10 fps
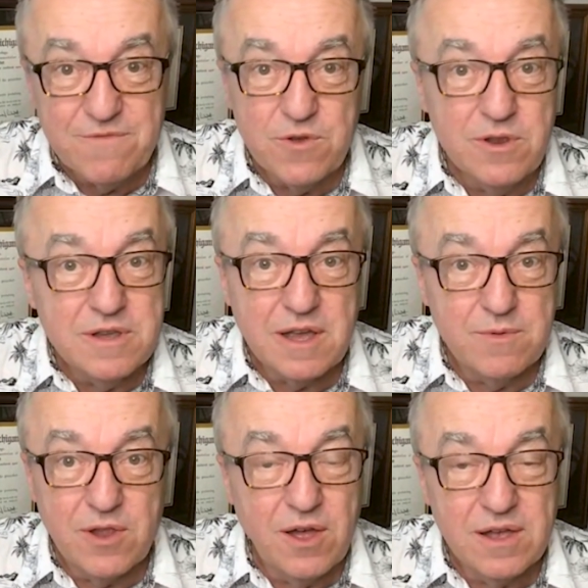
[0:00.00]
for you to come
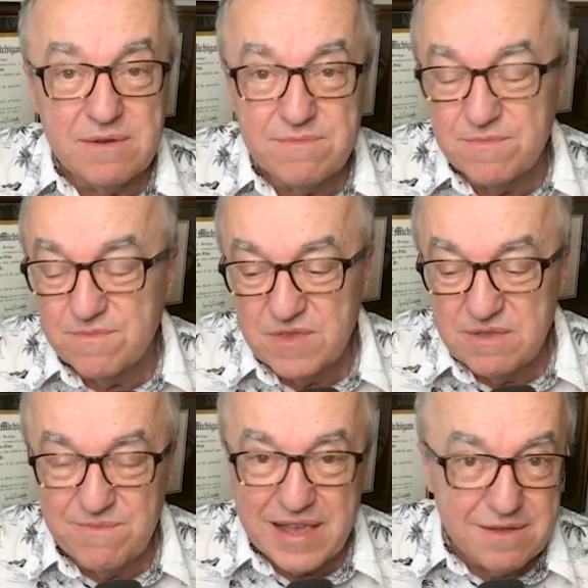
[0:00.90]
along and
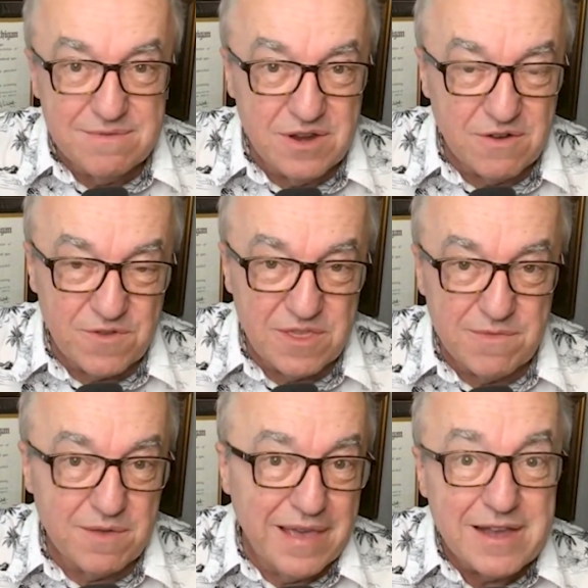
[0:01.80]
make it, for them
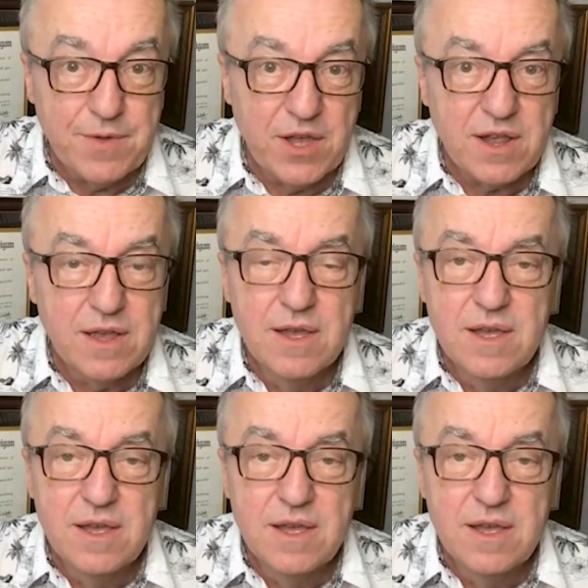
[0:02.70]
to make a buck.